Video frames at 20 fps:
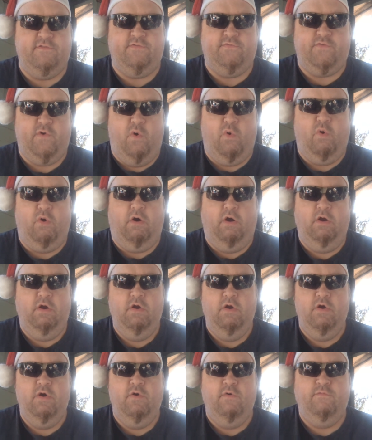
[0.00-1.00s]

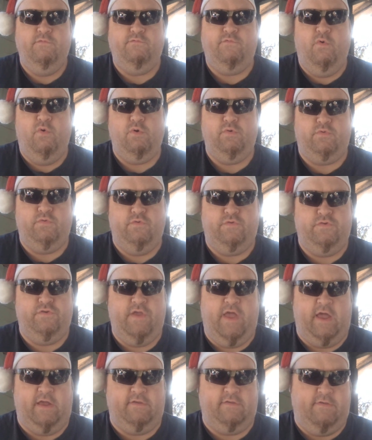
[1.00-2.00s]

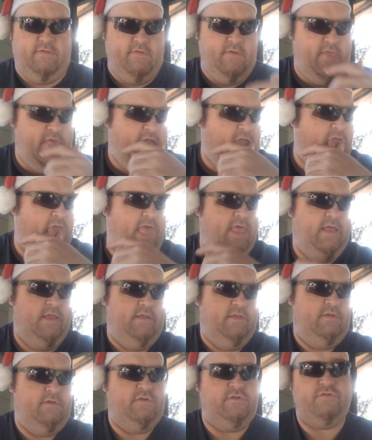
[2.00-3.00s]
4:4-6.
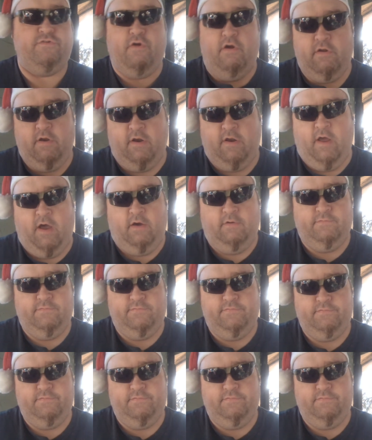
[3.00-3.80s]
To start it off.